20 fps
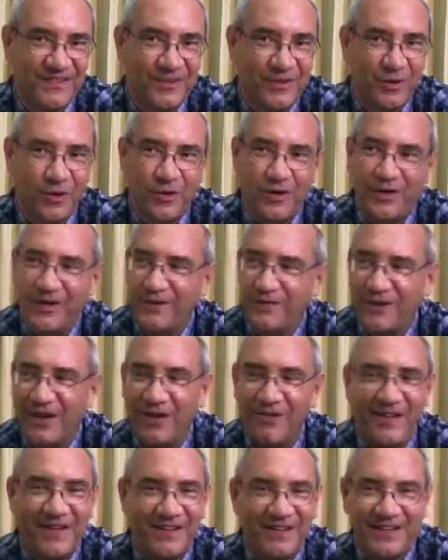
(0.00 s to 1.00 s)
or if you
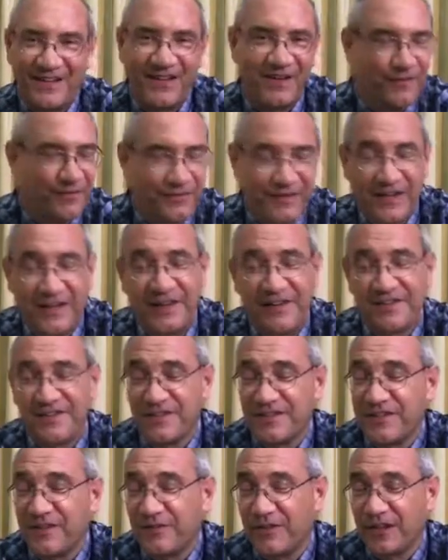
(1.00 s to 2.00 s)
have any kind of fears
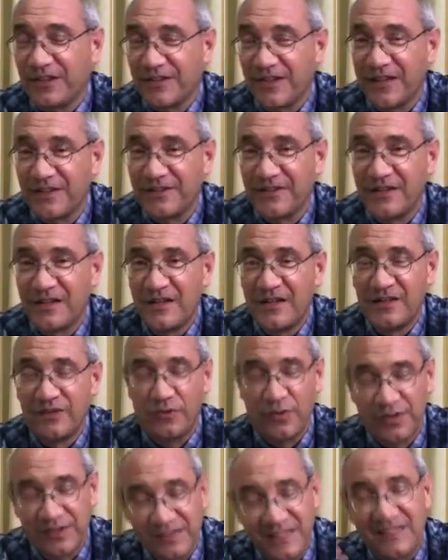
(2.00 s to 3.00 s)
and stuff like that,
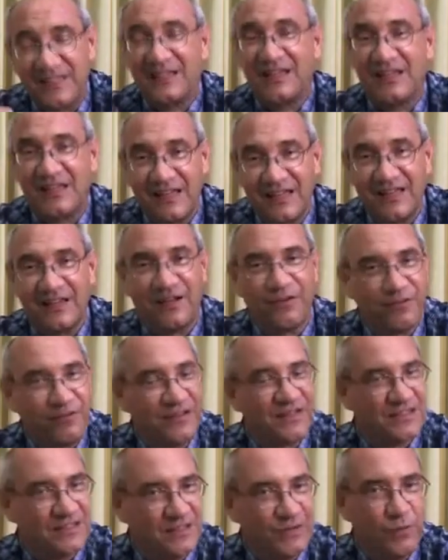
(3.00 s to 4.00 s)
you are thinking in a
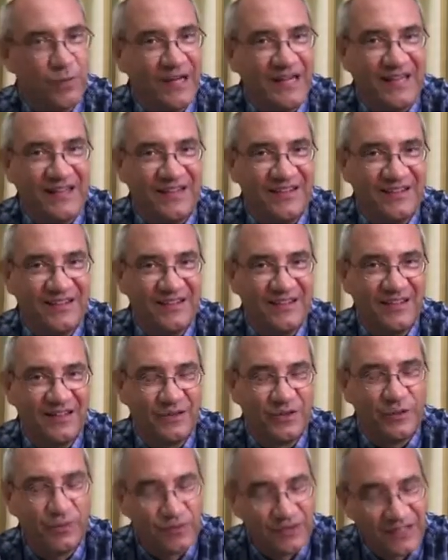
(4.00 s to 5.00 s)
fleshly way.
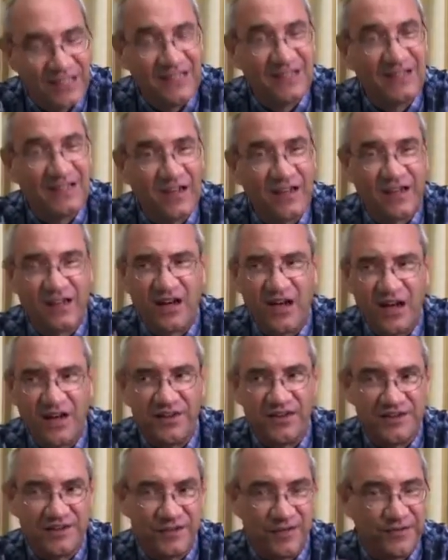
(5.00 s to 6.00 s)
You think like
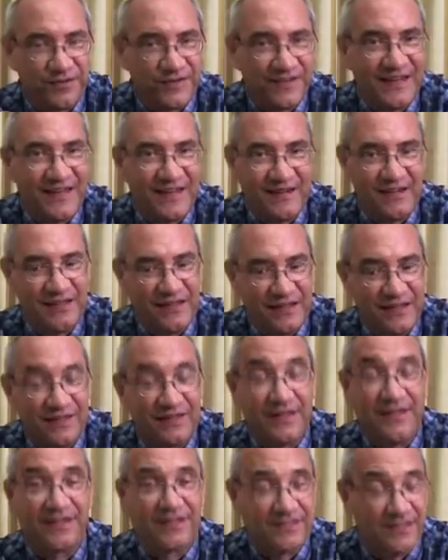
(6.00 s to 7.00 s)
God is not there in
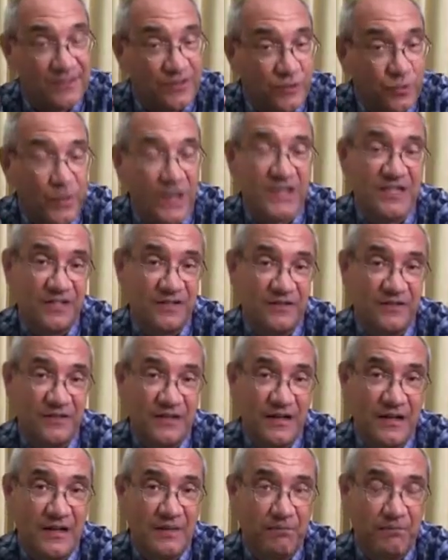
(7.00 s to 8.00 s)
that situation
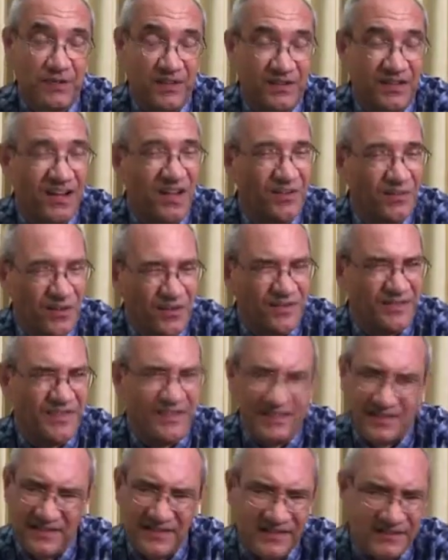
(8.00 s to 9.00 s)
that God not
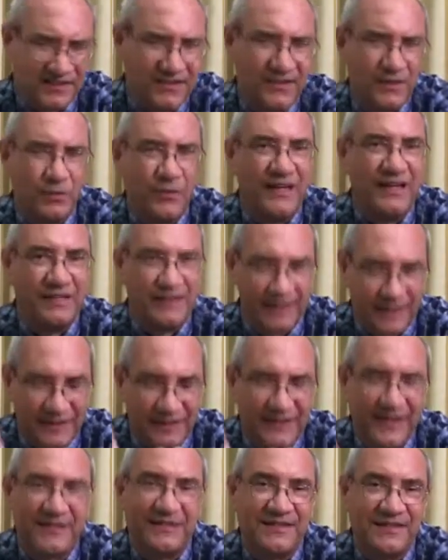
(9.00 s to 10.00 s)
exist in a way in,
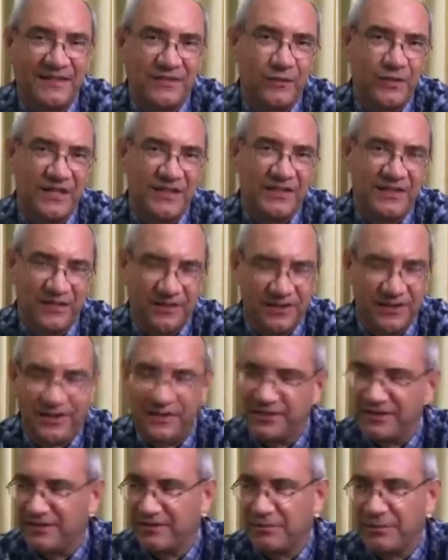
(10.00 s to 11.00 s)
in that situation
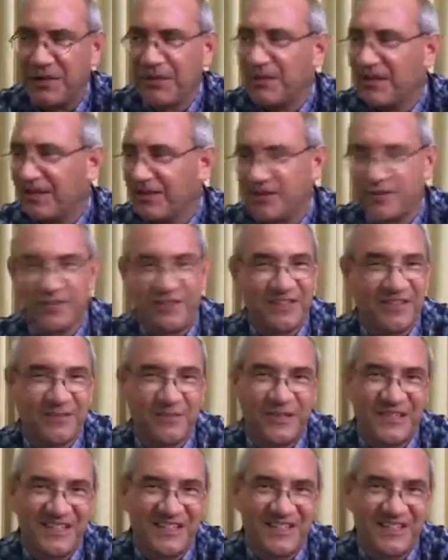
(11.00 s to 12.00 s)
that, that maybe that your situation